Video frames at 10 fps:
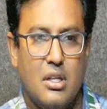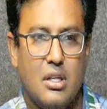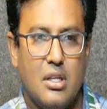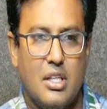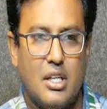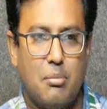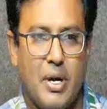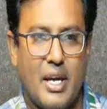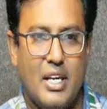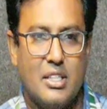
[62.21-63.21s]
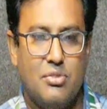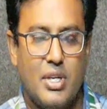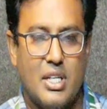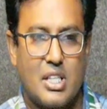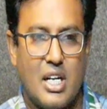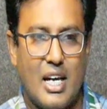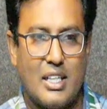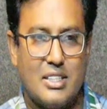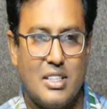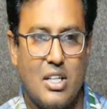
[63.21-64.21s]
In that package, various
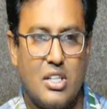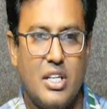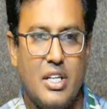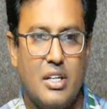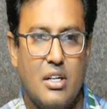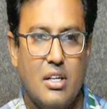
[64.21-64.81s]
classes are there.